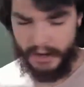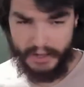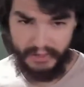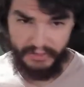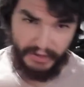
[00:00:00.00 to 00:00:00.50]

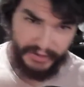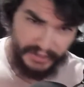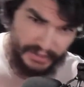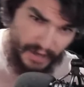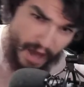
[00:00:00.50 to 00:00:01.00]
throw it
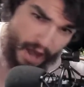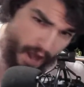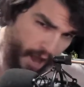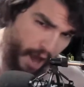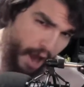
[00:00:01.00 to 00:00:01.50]
in,
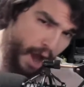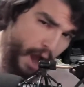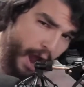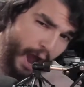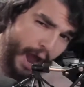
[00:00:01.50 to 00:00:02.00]

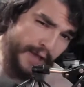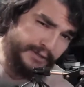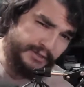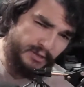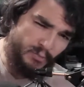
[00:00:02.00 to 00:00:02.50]
add
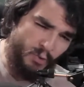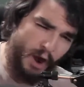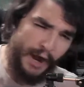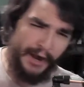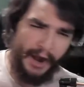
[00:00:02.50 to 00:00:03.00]
some
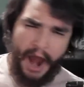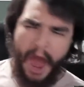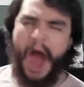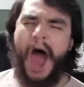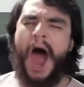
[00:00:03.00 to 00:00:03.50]
water.
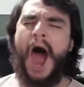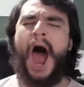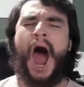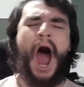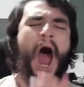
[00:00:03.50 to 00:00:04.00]

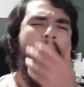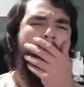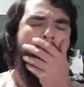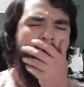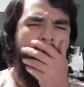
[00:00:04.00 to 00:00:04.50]

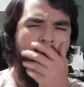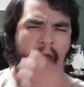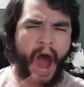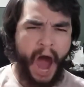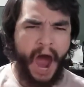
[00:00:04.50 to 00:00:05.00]

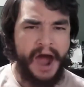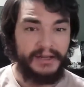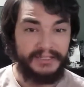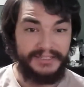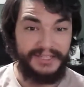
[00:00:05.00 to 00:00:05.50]

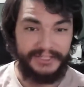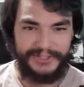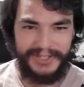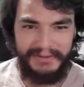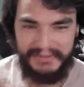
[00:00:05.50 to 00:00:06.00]
See that
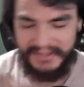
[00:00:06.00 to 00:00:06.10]
shift?